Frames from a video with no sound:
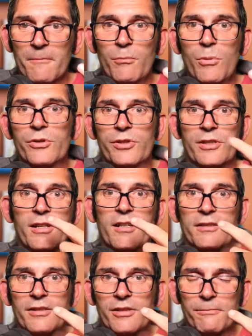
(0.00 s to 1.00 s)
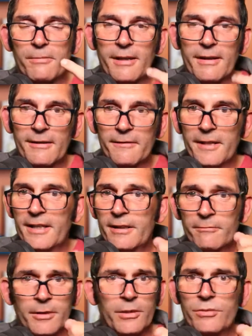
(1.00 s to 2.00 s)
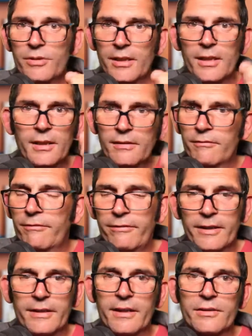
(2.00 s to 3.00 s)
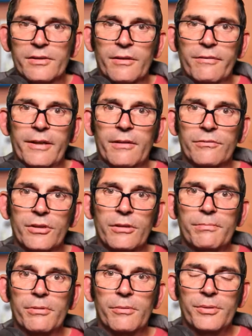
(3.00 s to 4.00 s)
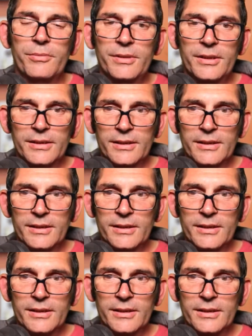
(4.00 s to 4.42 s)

moss starting to sprout out there, it'll dig in and flick that stuff out, no problem.